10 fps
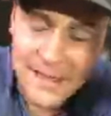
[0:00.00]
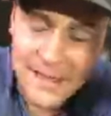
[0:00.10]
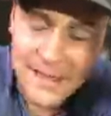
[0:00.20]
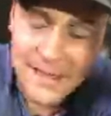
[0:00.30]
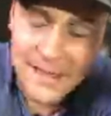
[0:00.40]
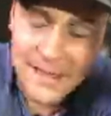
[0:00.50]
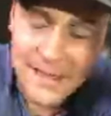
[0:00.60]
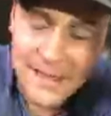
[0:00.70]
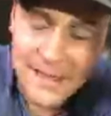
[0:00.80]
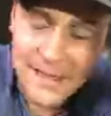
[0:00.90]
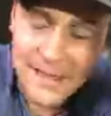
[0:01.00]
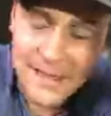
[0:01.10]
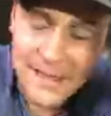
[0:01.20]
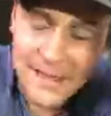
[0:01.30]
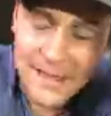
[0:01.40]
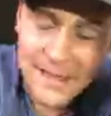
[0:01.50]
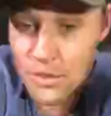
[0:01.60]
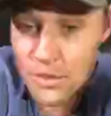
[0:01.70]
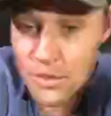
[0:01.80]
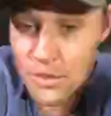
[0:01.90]
I encourage people to do this
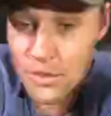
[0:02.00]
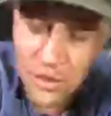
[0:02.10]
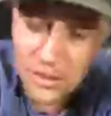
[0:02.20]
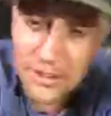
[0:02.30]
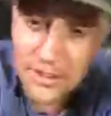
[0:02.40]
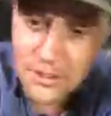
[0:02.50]
course and go all in.